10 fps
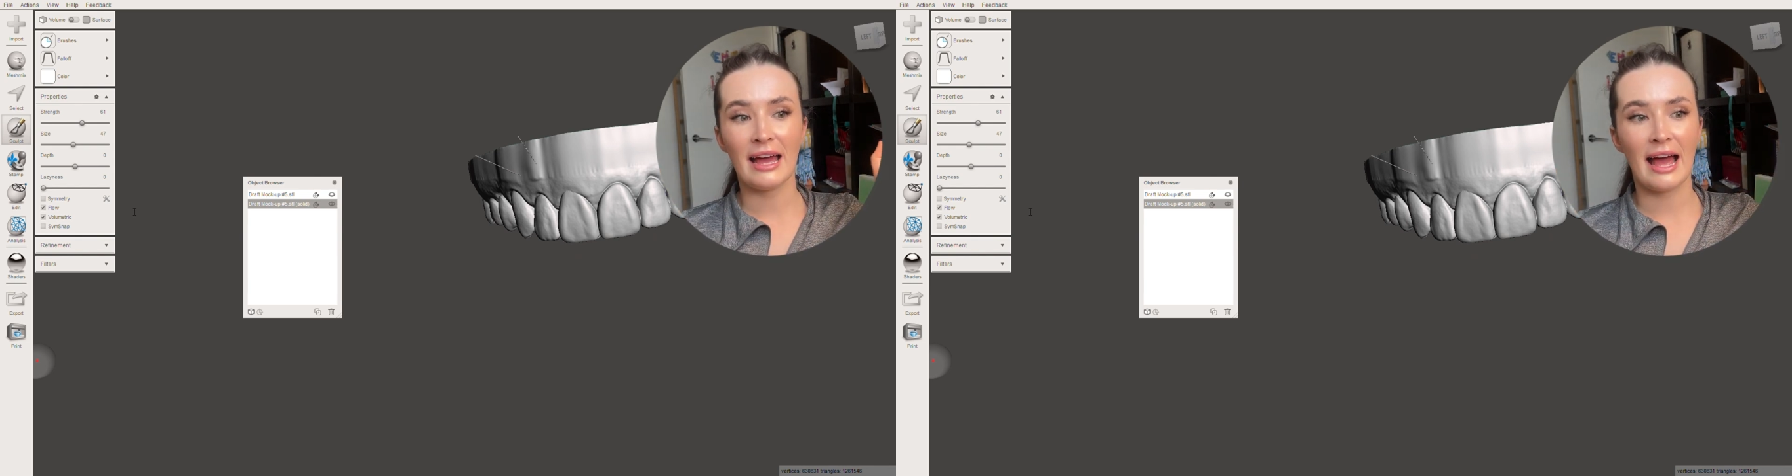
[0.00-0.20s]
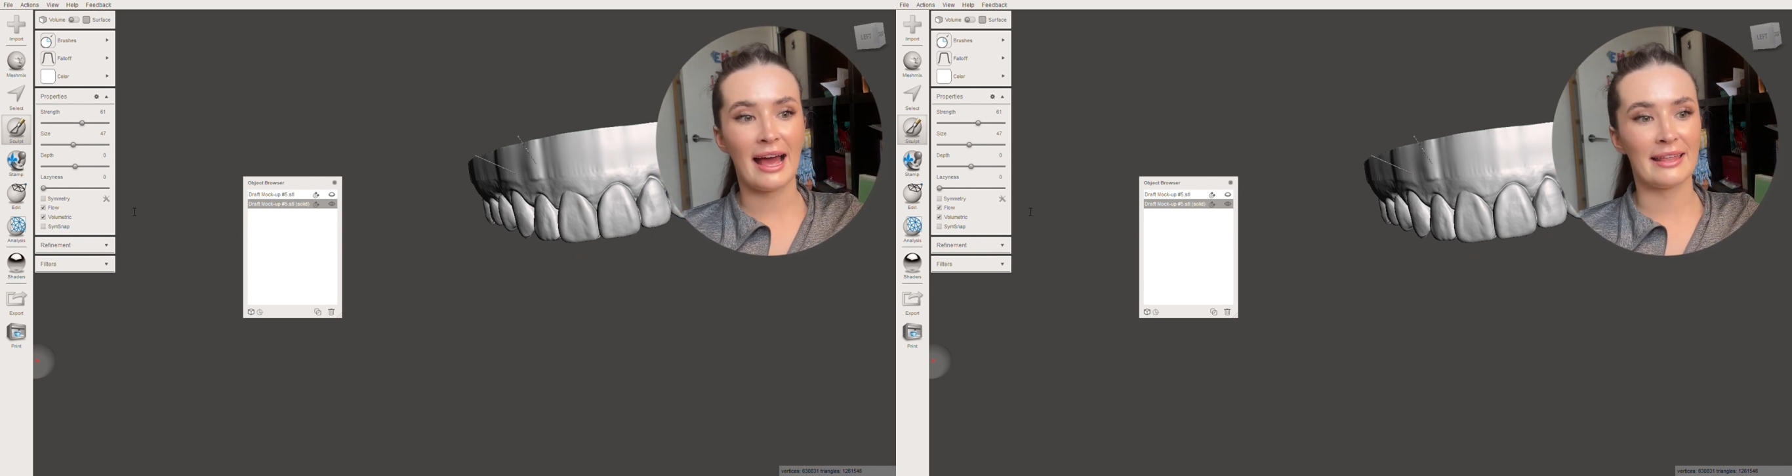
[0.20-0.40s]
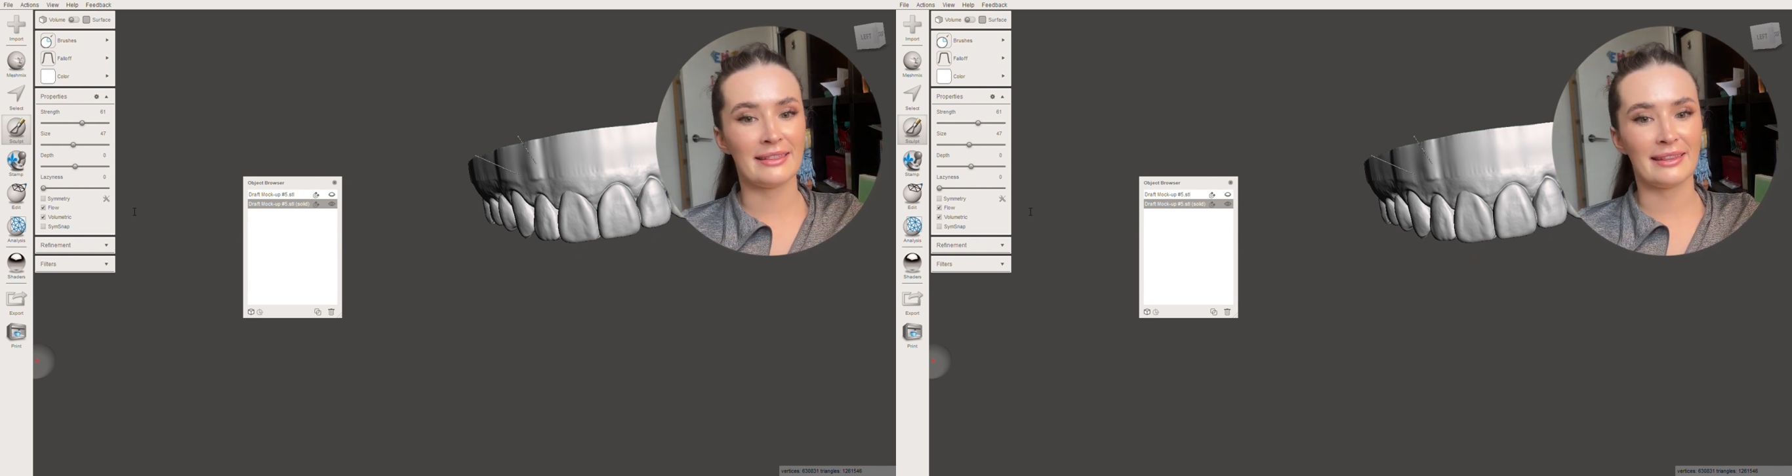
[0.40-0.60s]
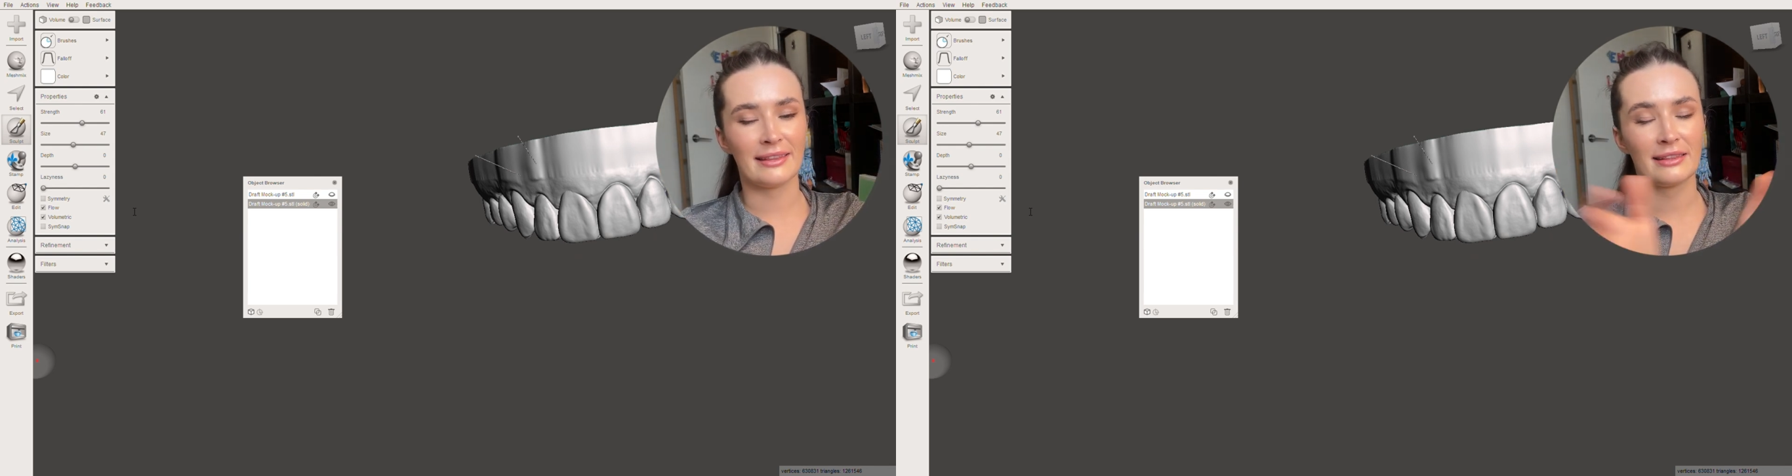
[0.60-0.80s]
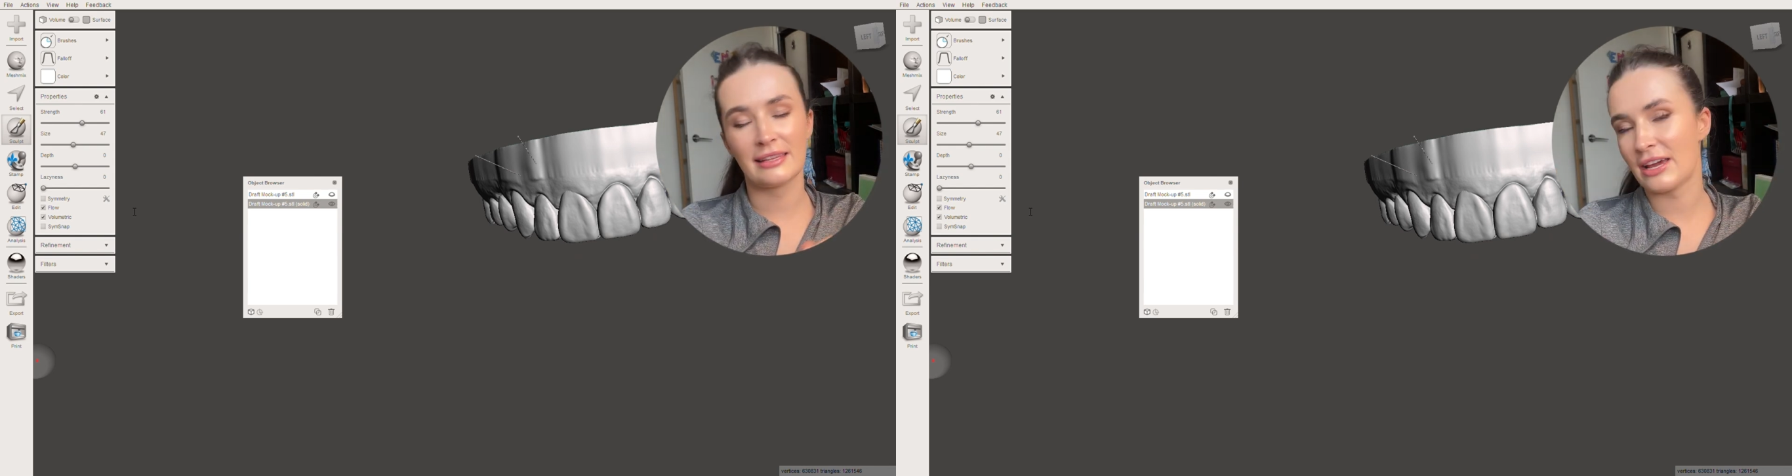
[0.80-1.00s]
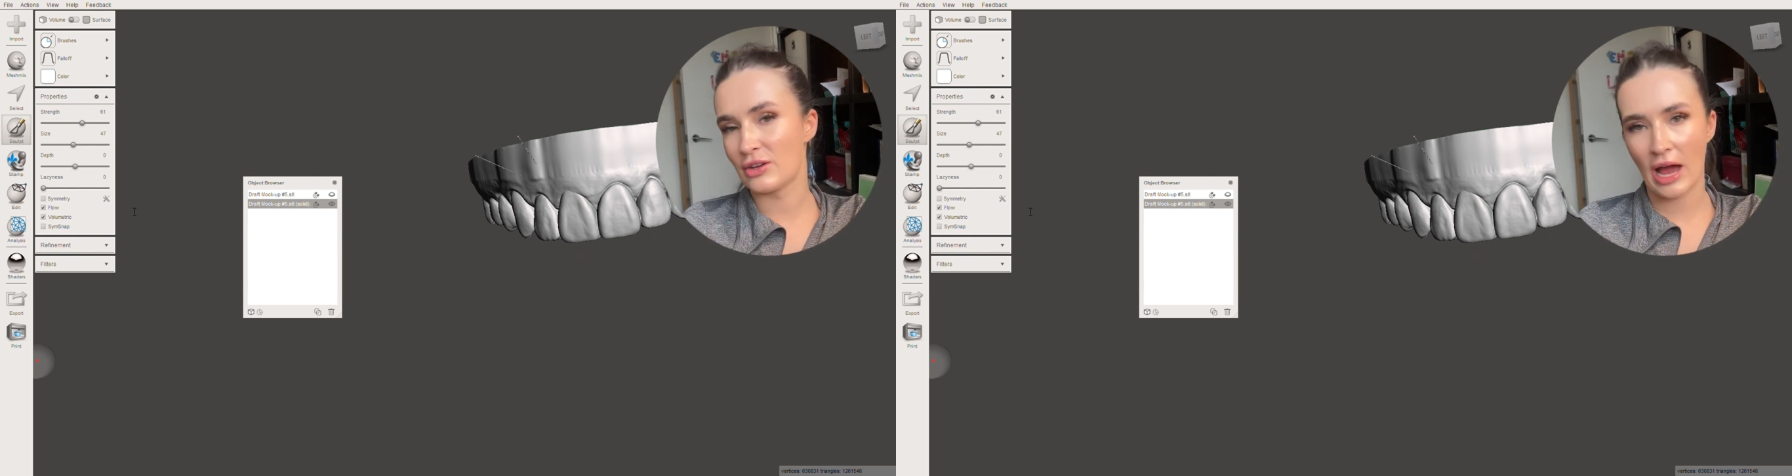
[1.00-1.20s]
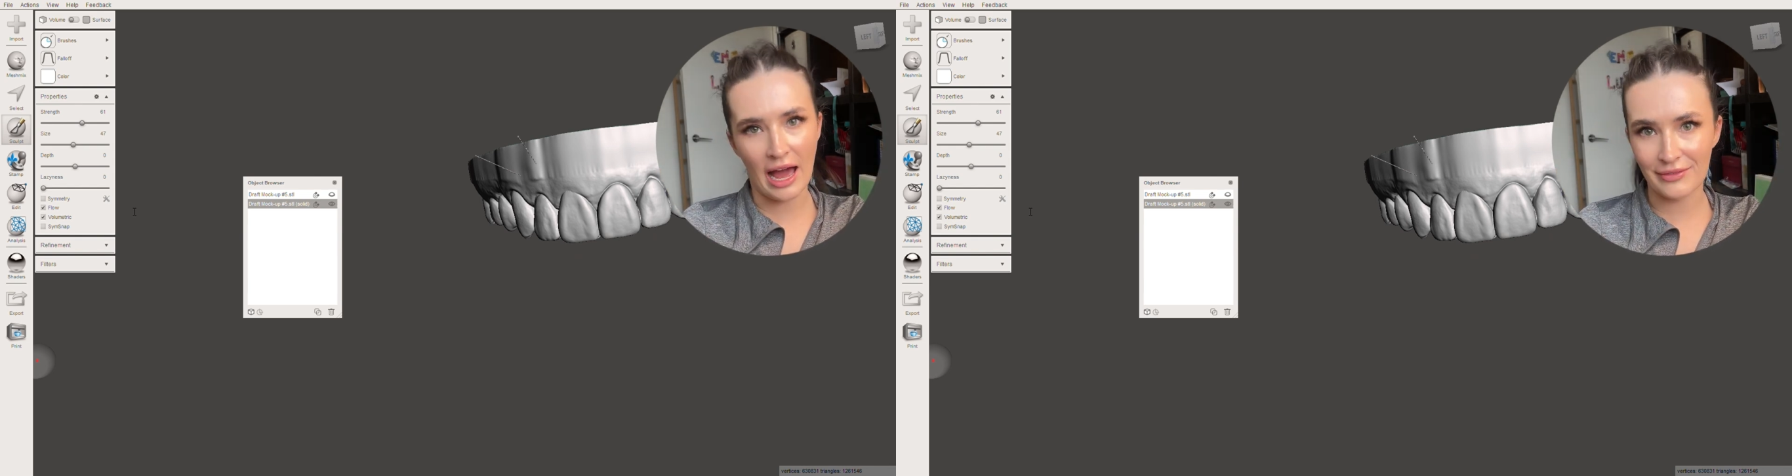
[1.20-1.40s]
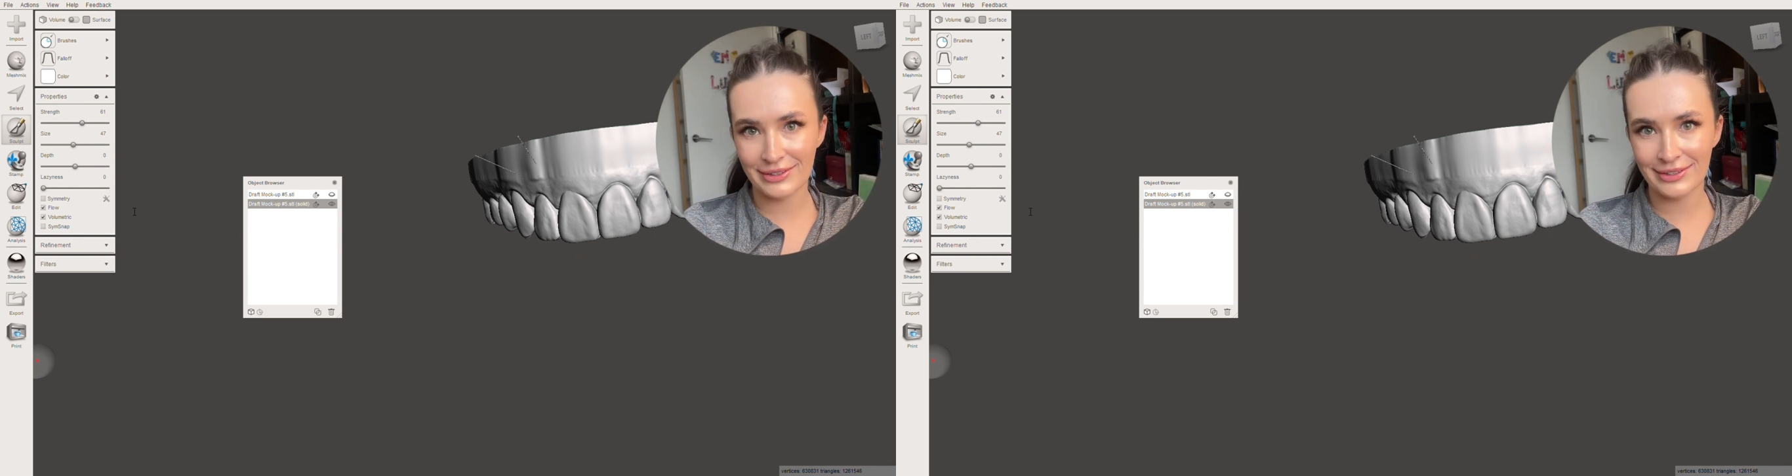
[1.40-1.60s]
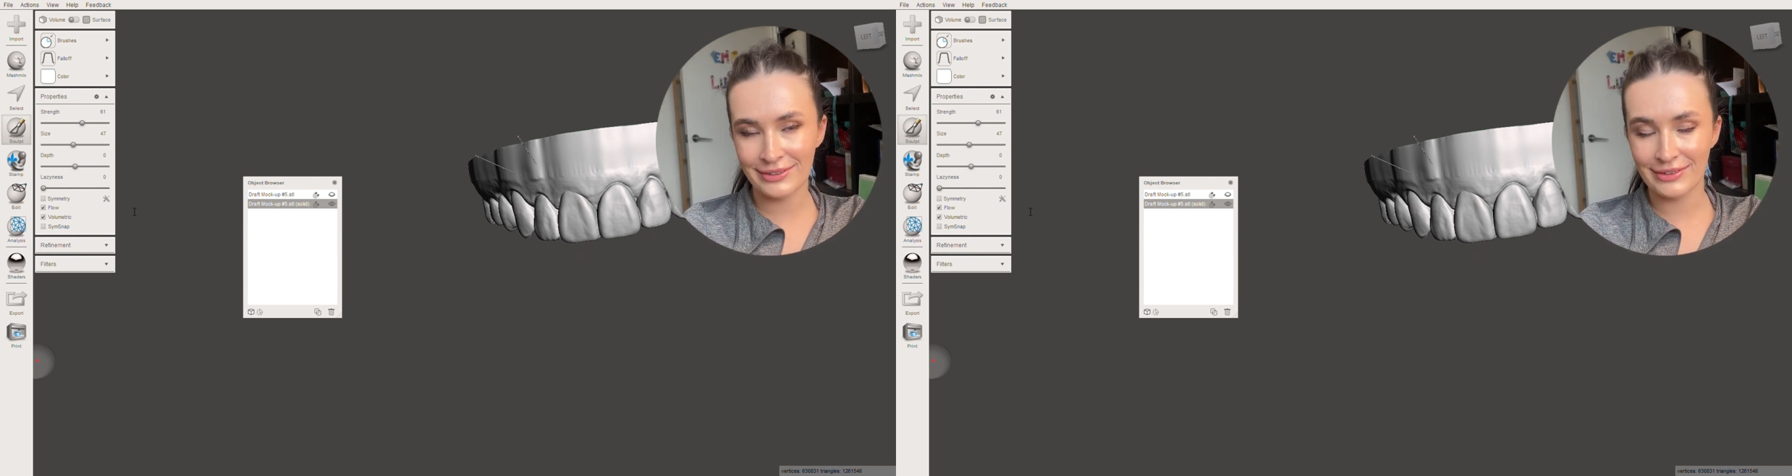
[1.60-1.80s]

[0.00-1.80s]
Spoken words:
And there you have it,